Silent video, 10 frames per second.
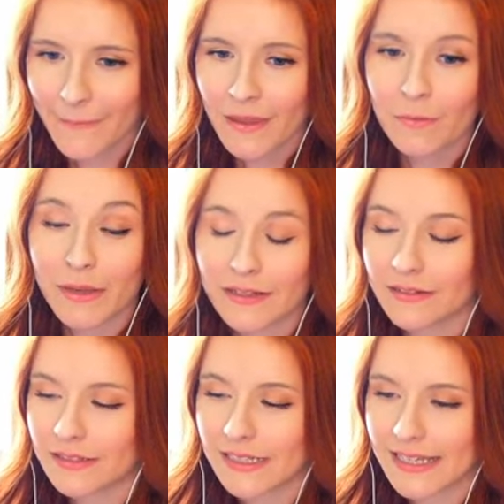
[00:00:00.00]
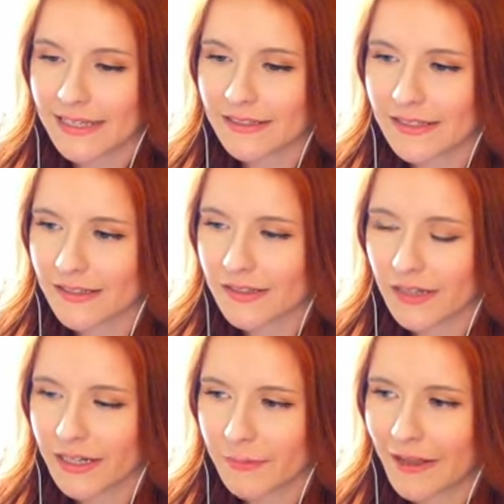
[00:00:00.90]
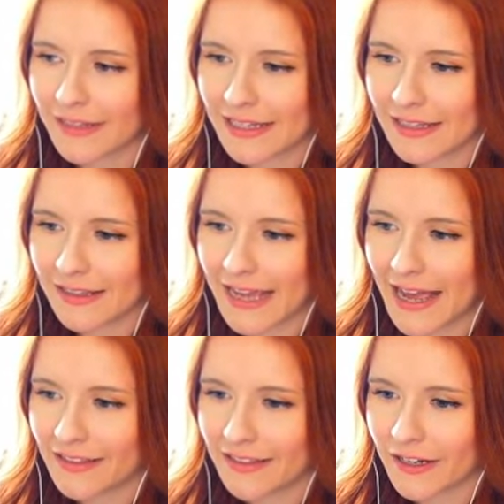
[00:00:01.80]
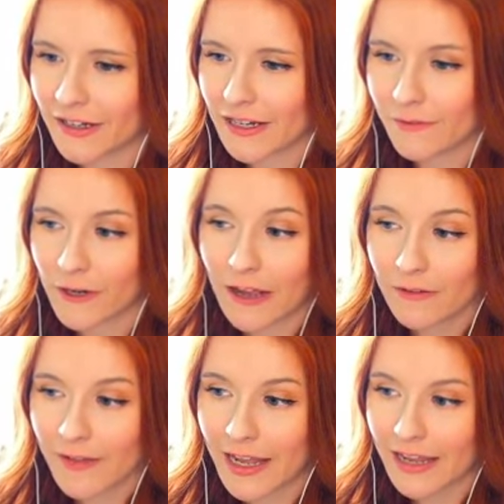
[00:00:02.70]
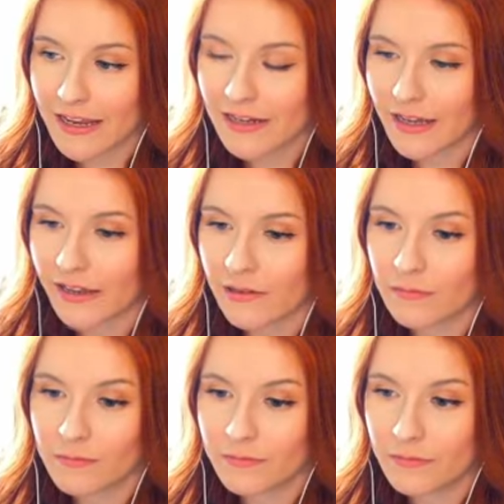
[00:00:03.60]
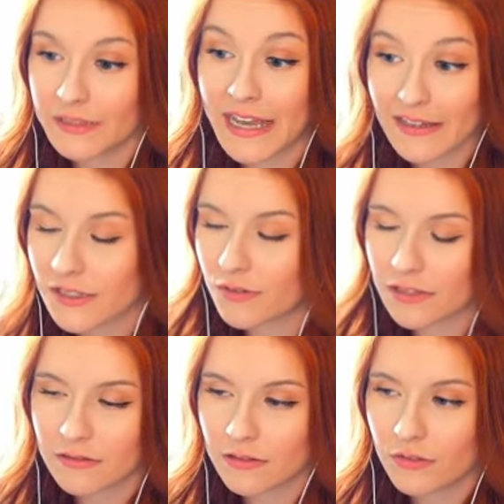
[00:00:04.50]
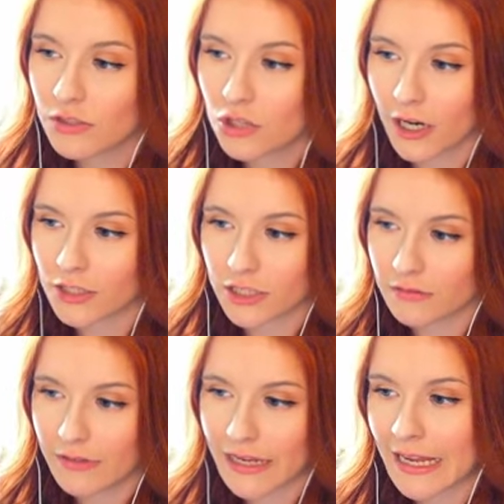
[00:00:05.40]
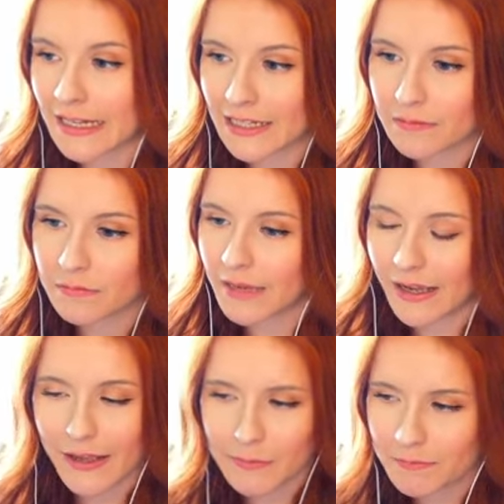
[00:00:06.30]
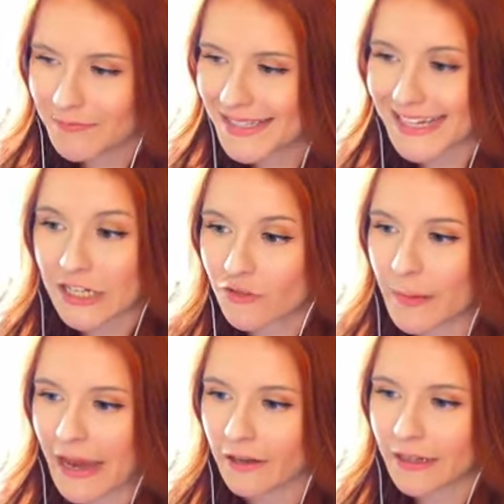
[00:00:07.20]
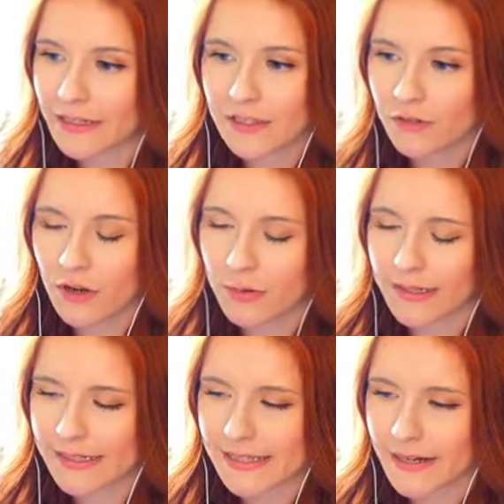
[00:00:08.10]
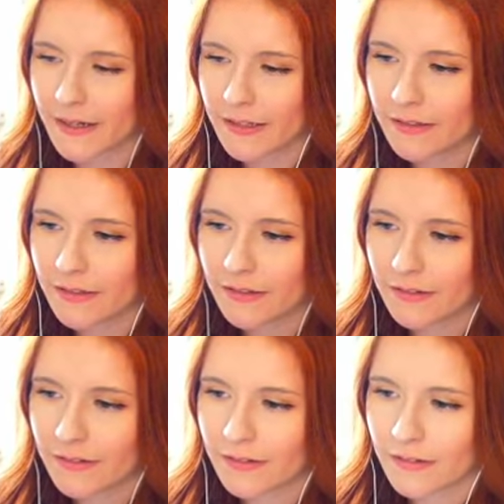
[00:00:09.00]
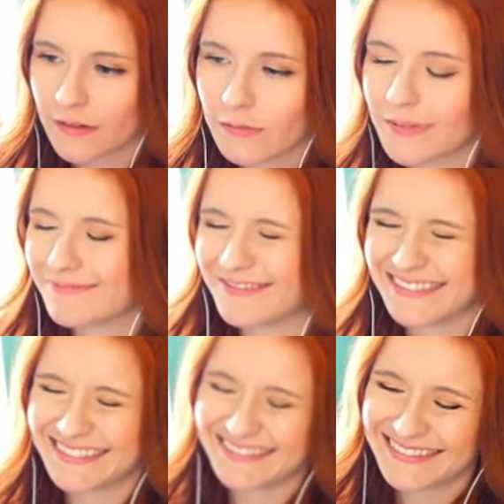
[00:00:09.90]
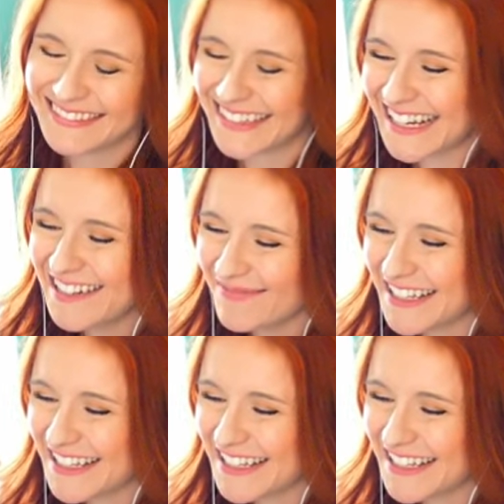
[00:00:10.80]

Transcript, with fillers: But Tiggs, uh, sorry about the the ad there. If you're out of ad, uh, yes, you can you can charge it at any uh, stage of battery, so no worries there. I didn't mean to